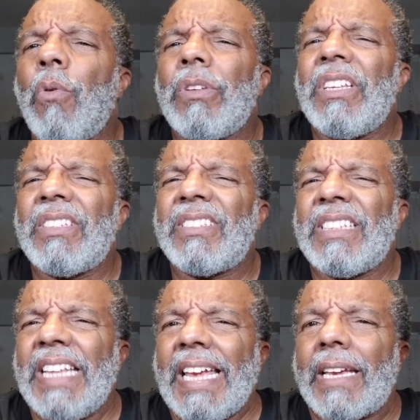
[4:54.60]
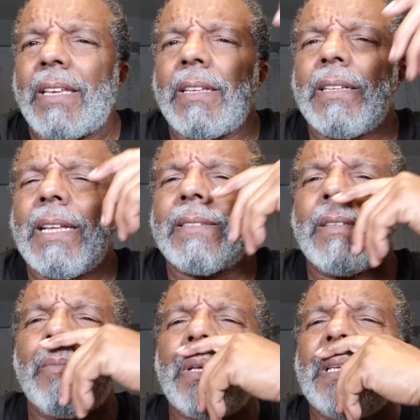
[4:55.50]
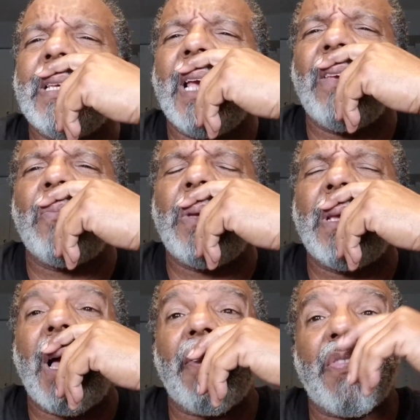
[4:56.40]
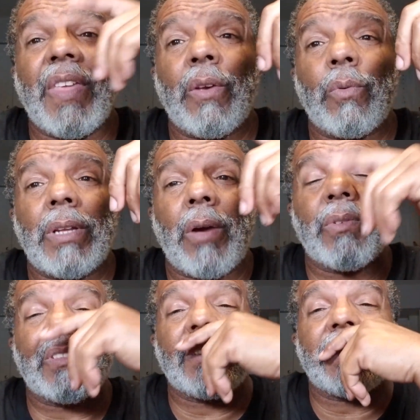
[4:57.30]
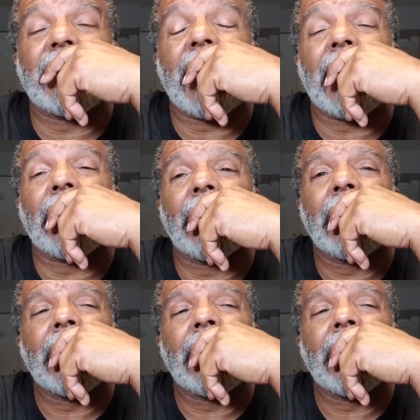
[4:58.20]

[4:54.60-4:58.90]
on the stick that somebody gave me, I think when I was in Seattle.